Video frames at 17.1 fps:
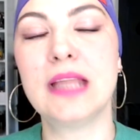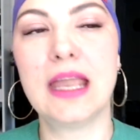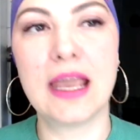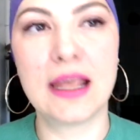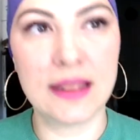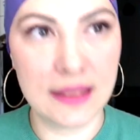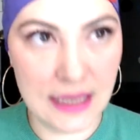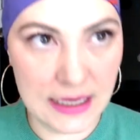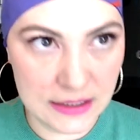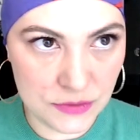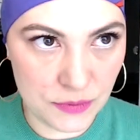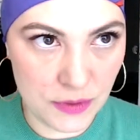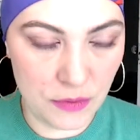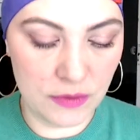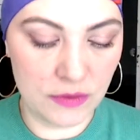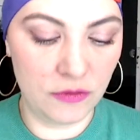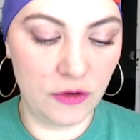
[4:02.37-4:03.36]
And that's what
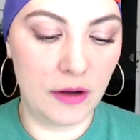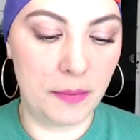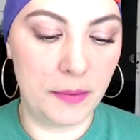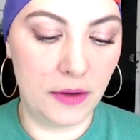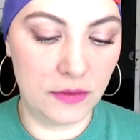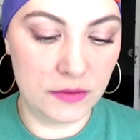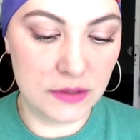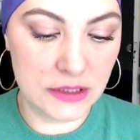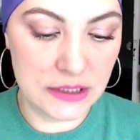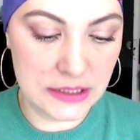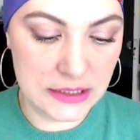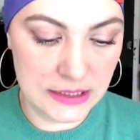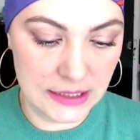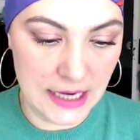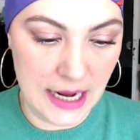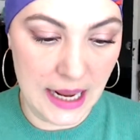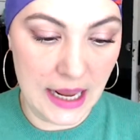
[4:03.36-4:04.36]
I want to talk about
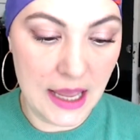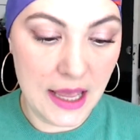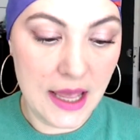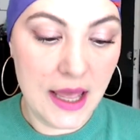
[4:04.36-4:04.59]
today.